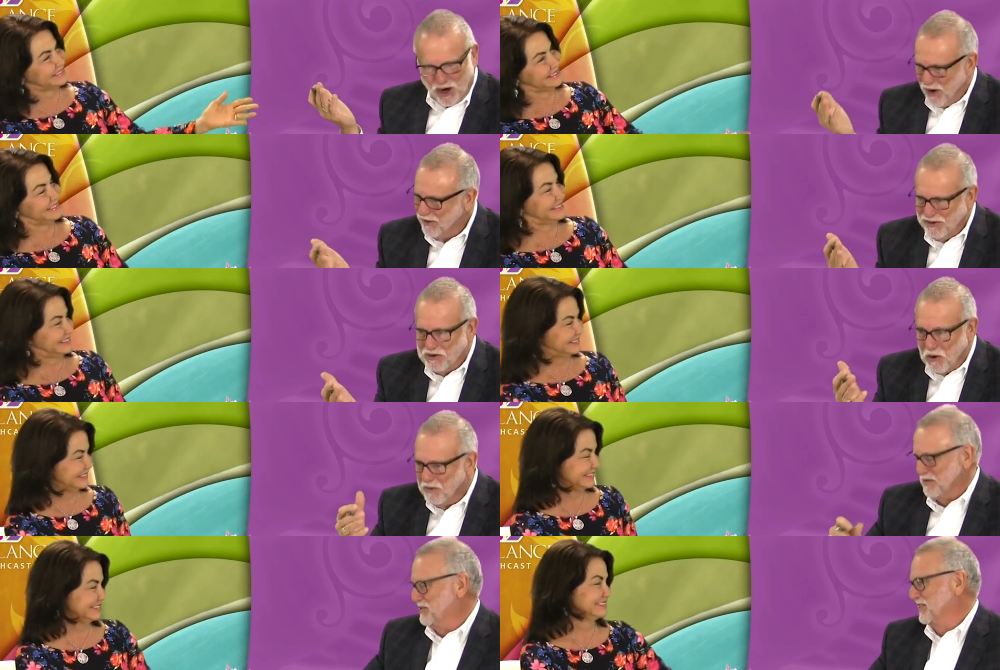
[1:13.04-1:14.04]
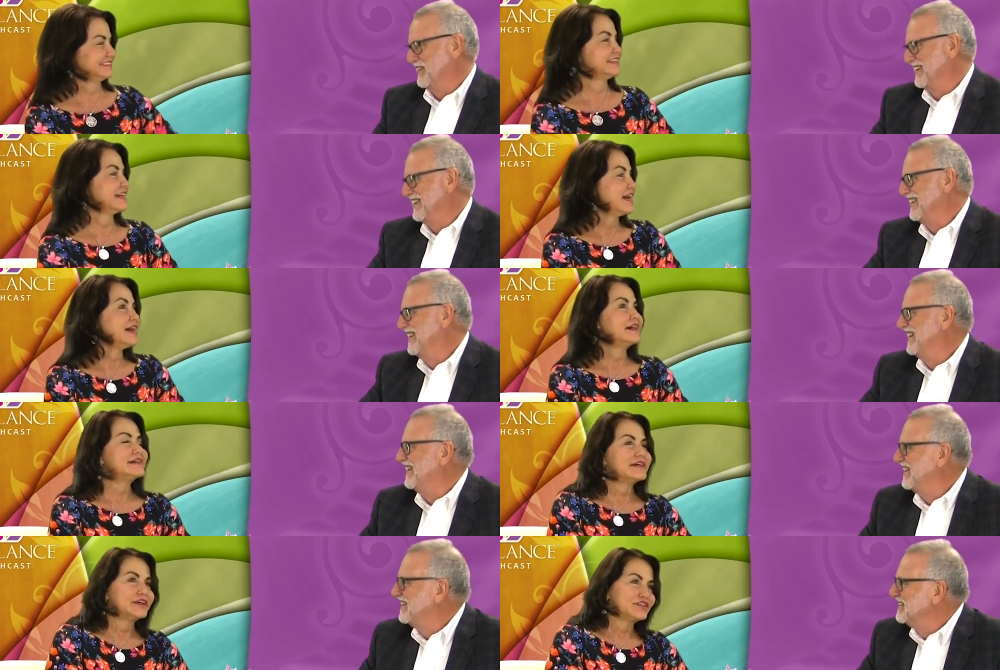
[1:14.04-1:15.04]
Speaker 1: are there normals?
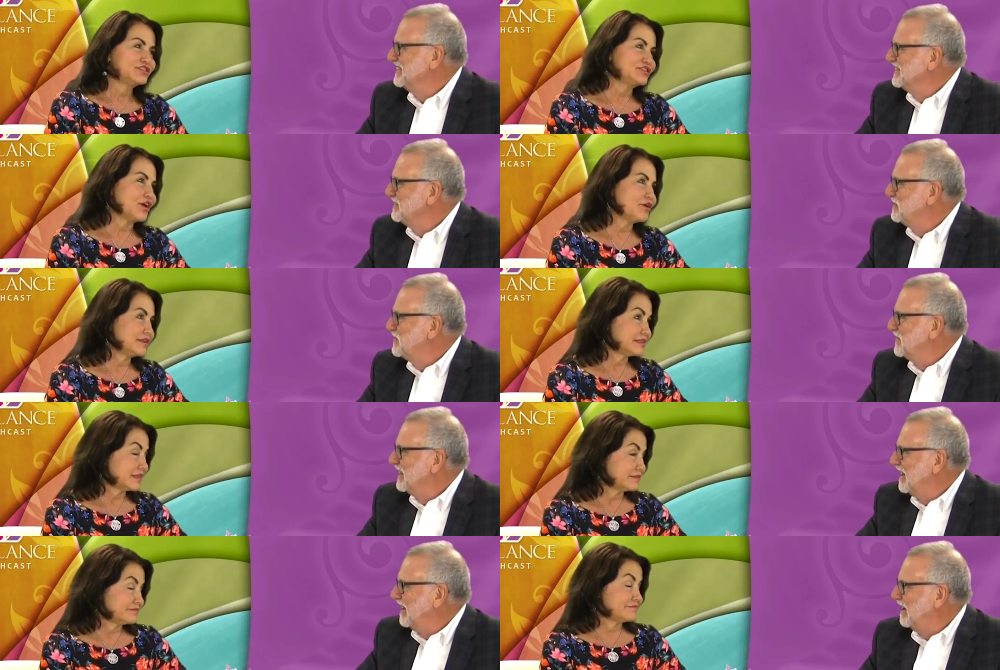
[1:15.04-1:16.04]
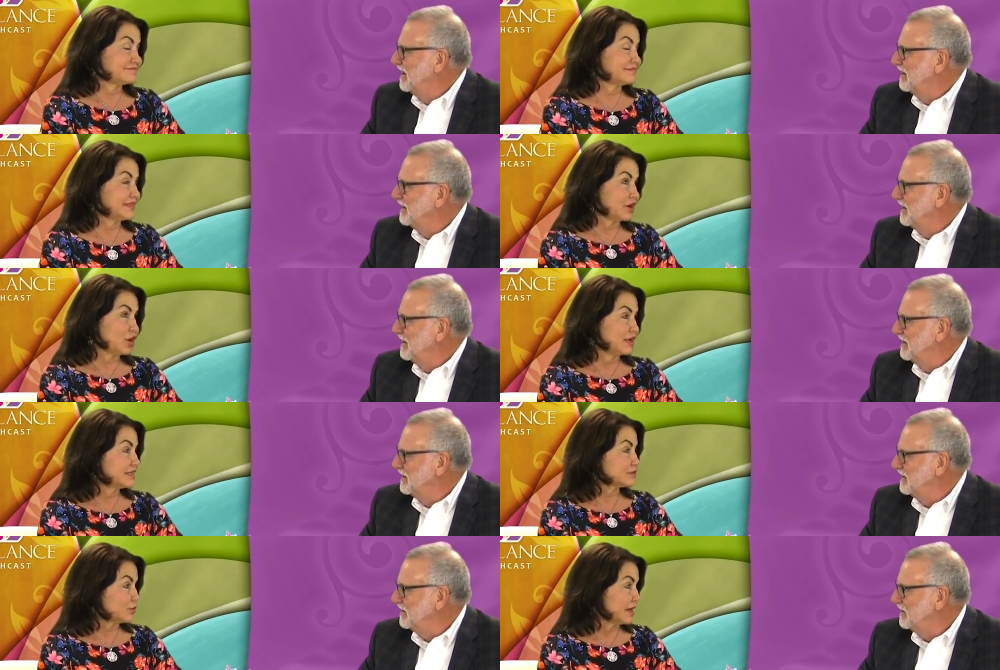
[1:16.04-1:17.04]
Speaker 2: So there
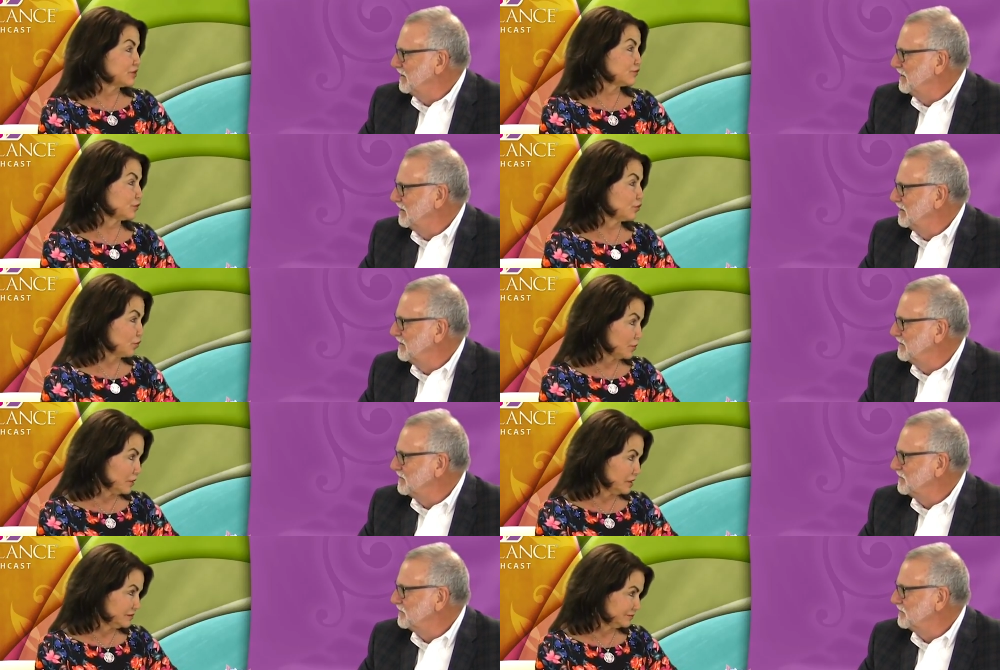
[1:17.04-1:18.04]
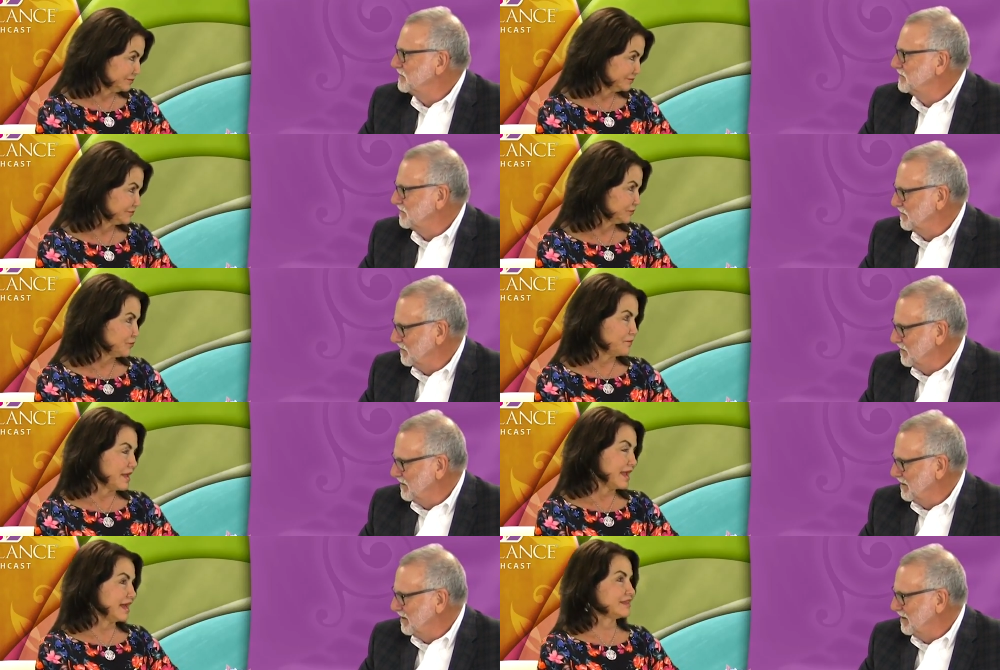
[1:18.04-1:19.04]
is a range for normal,
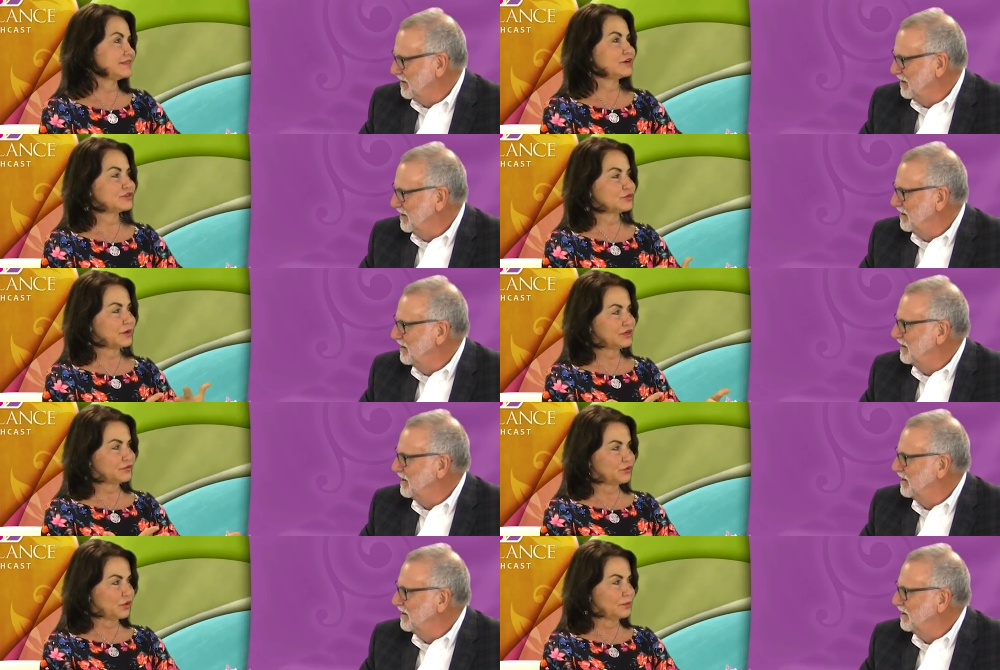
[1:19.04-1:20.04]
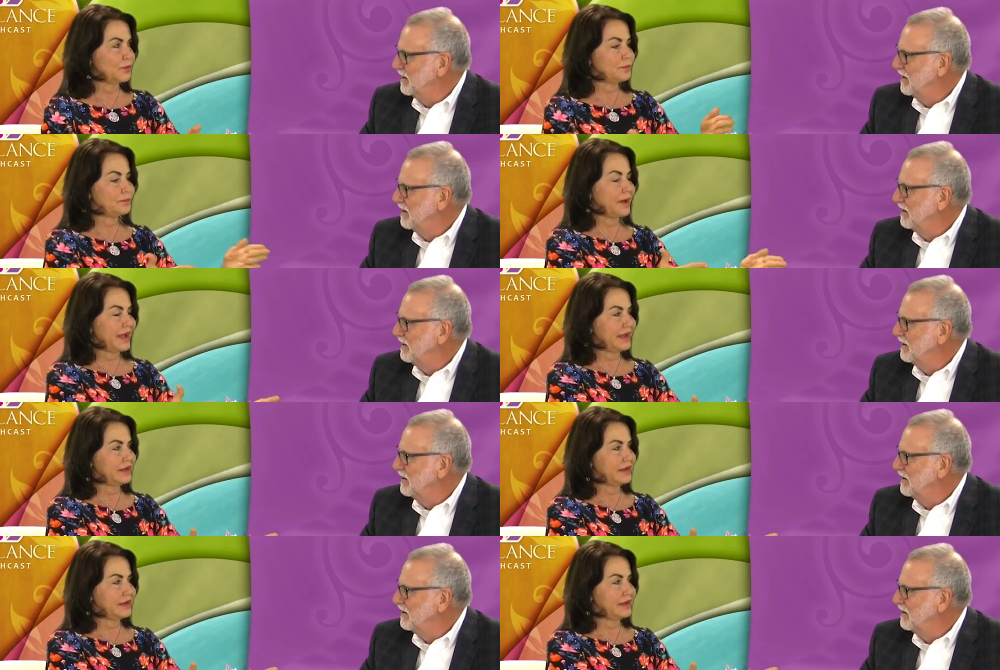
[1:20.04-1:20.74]
and there's a range for normal by